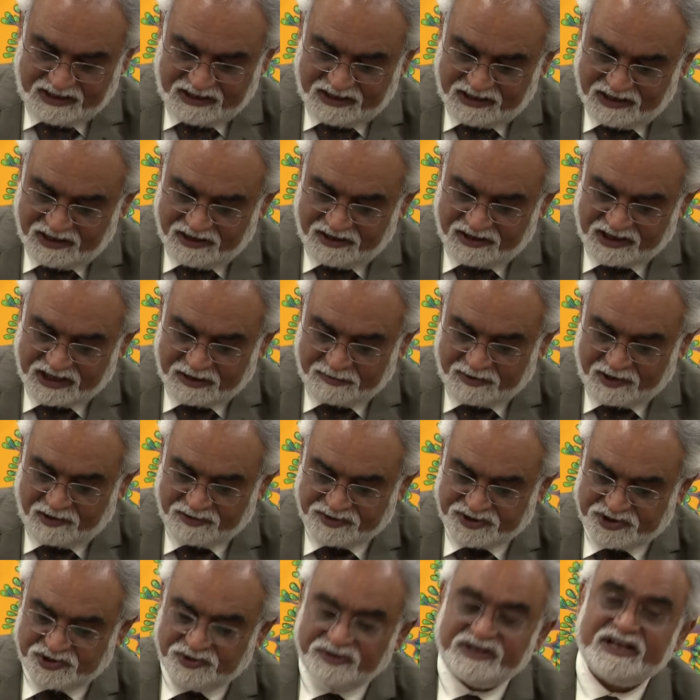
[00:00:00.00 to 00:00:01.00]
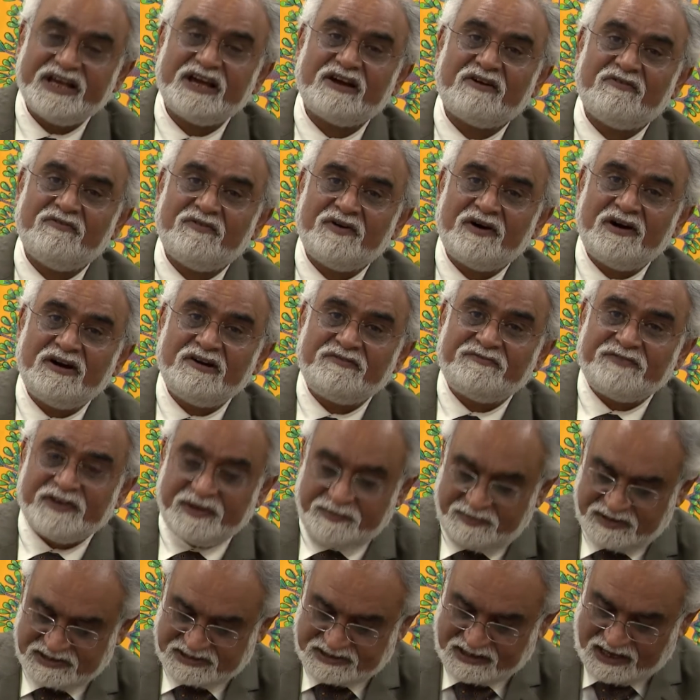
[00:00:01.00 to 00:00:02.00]
learn about unique world
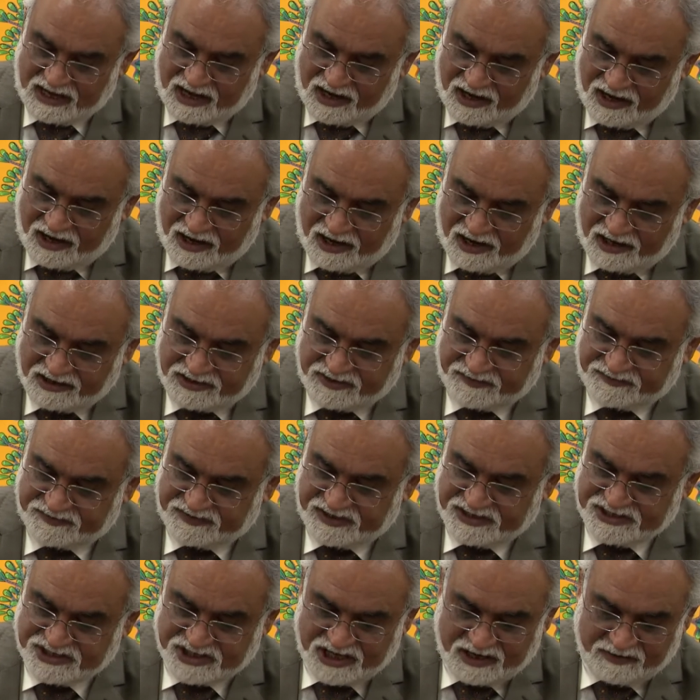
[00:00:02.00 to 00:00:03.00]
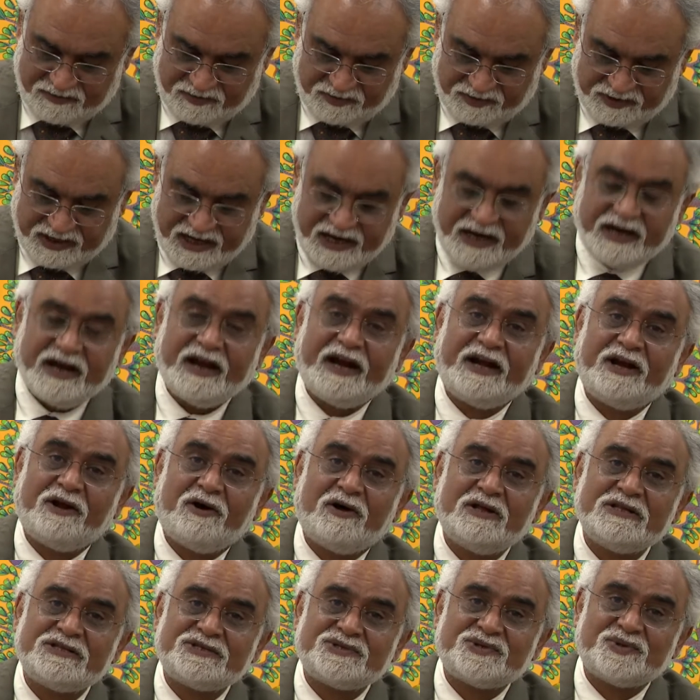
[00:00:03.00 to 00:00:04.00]
famous art of Thanjavur and
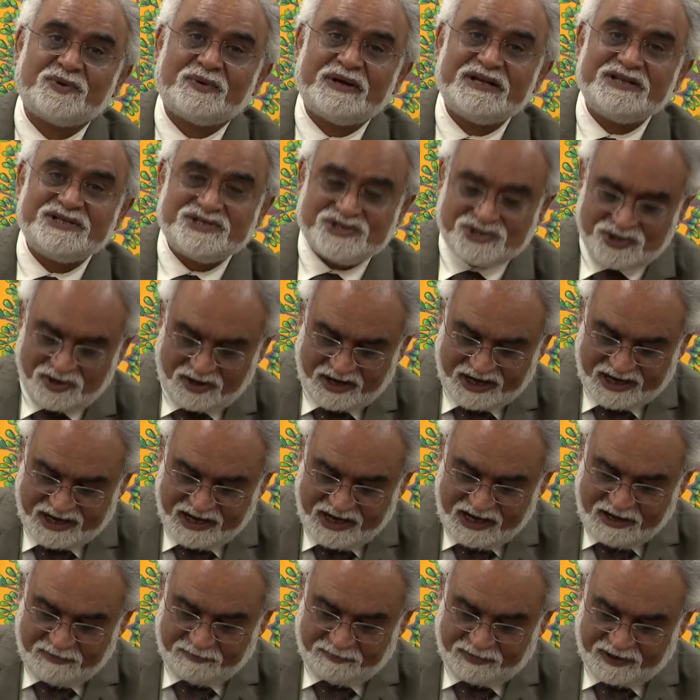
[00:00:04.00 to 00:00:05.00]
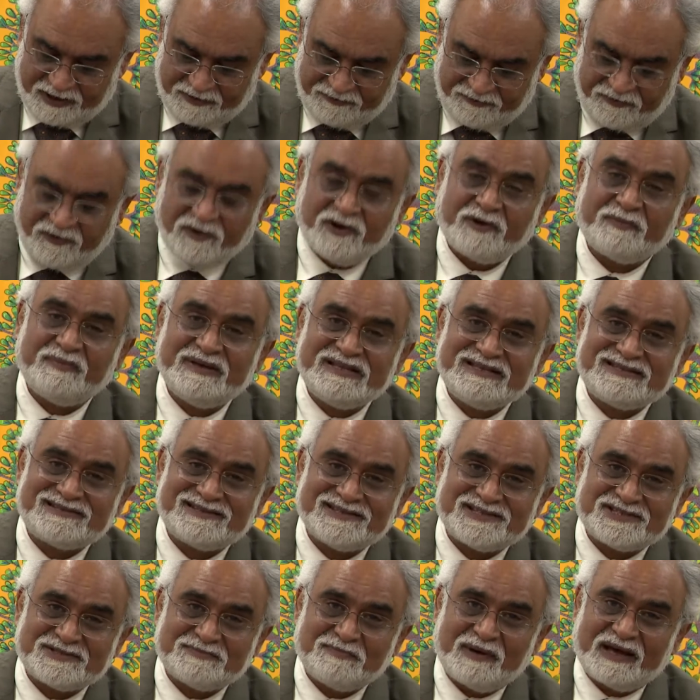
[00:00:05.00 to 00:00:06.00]
also enjoy
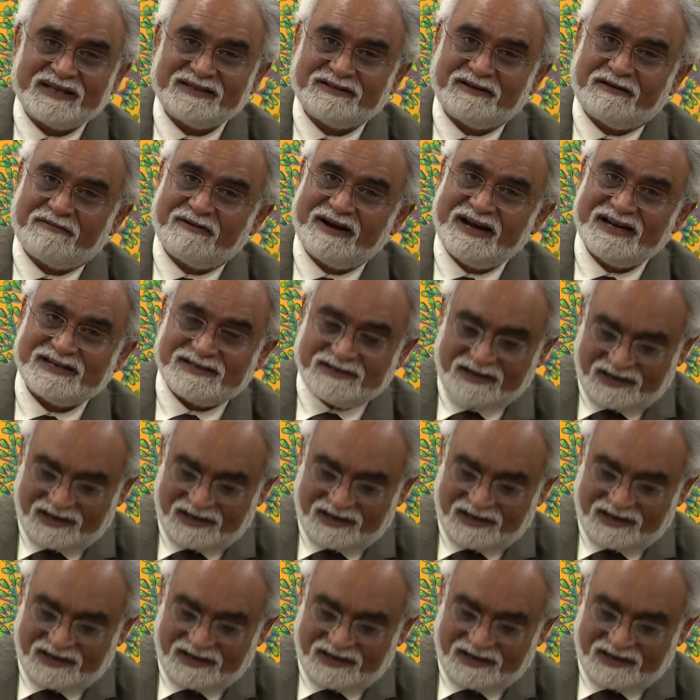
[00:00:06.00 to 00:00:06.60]
performances by the great